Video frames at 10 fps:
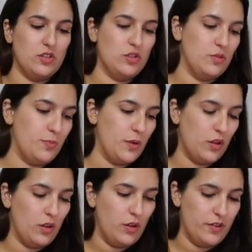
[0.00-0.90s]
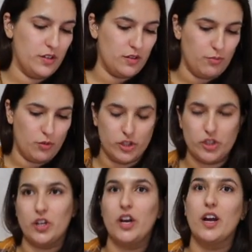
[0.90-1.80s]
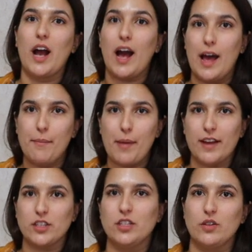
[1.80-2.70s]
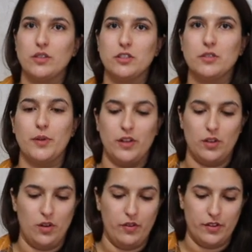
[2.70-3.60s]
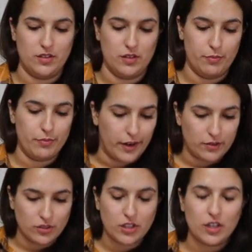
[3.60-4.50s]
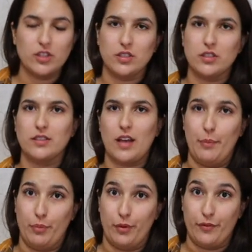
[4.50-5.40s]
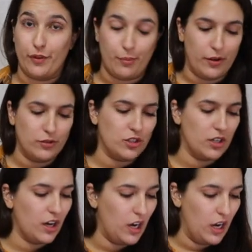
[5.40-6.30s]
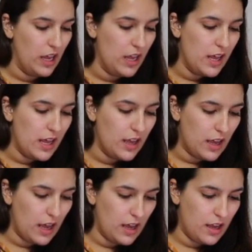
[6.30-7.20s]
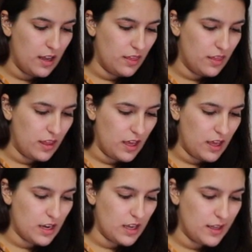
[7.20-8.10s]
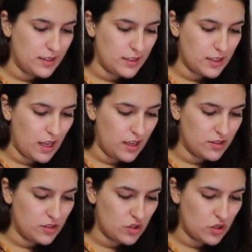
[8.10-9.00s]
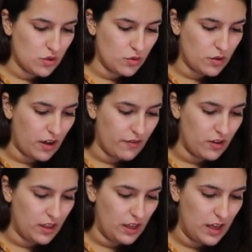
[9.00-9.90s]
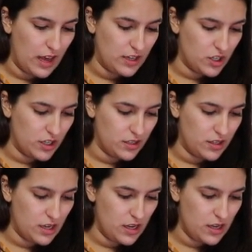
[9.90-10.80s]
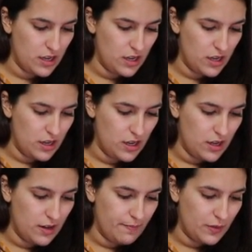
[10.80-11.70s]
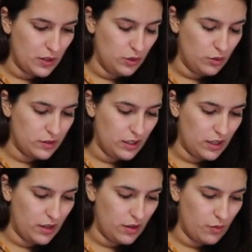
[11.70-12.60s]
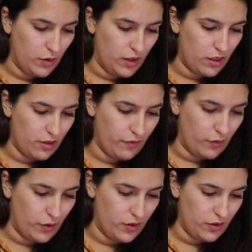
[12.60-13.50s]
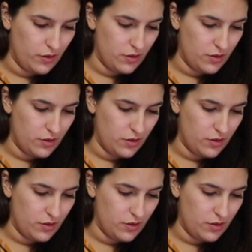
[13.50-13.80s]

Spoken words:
To sprinkle over some more sugar. I'm actually going to sprinkle over some brown sugar just because I prefer brown sugar. And then it says to cover the edges loosely with foil.